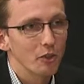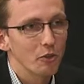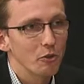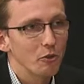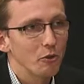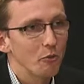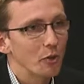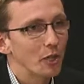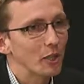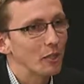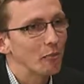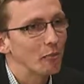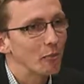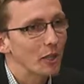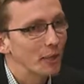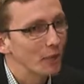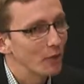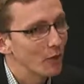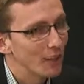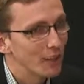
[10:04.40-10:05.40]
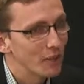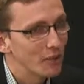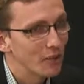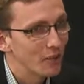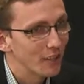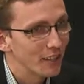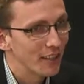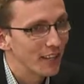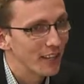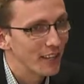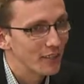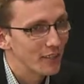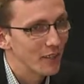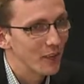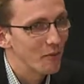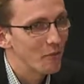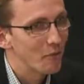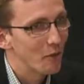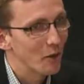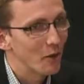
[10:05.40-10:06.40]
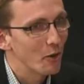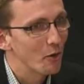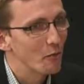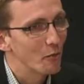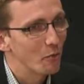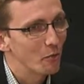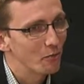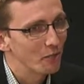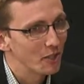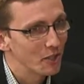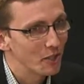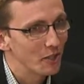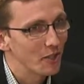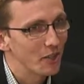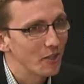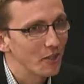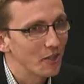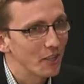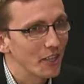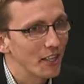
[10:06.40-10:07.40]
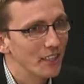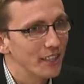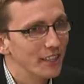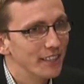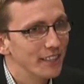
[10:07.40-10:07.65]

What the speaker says: you're welcome back to Iceland at any time. I hope you'll visit us again.